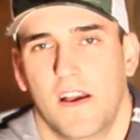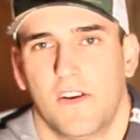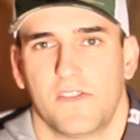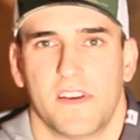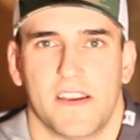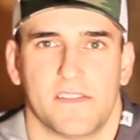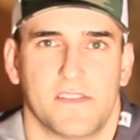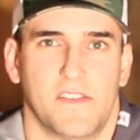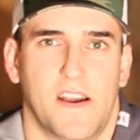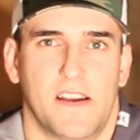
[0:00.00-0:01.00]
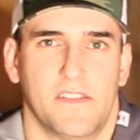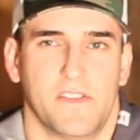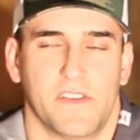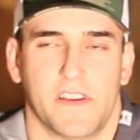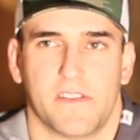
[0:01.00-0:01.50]
Okay, so
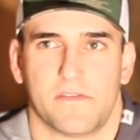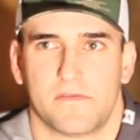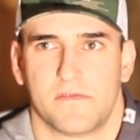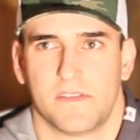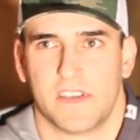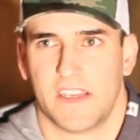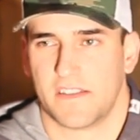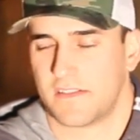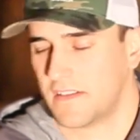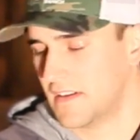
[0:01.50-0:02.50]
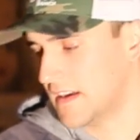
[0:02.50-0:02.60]
there you go. Against.